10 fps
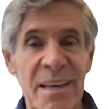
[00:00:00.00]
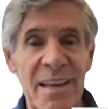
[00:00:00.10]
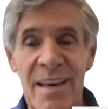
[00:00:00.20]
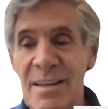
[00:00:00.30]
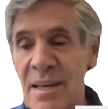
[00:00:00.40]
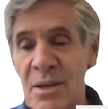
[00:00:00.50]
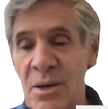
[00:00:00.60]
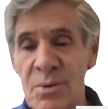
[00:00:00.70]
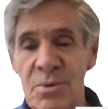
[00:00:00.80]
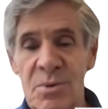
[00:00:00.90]
and eight
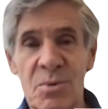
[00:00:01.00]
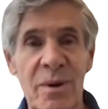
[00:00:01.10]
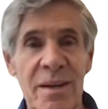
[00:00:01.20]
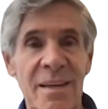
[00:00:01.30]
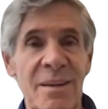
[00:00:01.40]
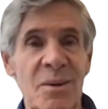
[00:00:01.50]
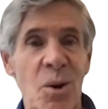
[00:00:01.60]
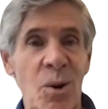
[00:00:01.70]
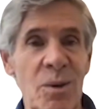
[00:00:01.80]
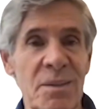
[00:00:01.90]
hundred twenty
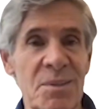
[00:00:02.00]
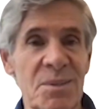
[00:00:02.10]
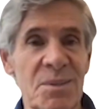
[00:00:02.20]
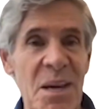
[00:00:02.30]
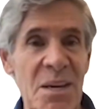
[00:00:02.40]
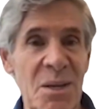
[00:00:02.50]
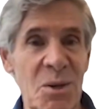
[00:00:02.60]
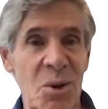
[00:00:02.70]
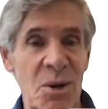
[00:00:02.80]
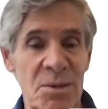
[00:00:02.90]
all-in
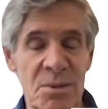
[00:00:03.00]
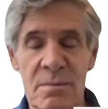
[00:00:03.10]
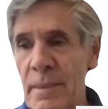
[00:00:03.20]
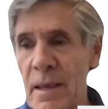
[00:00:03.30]
sustaining costs.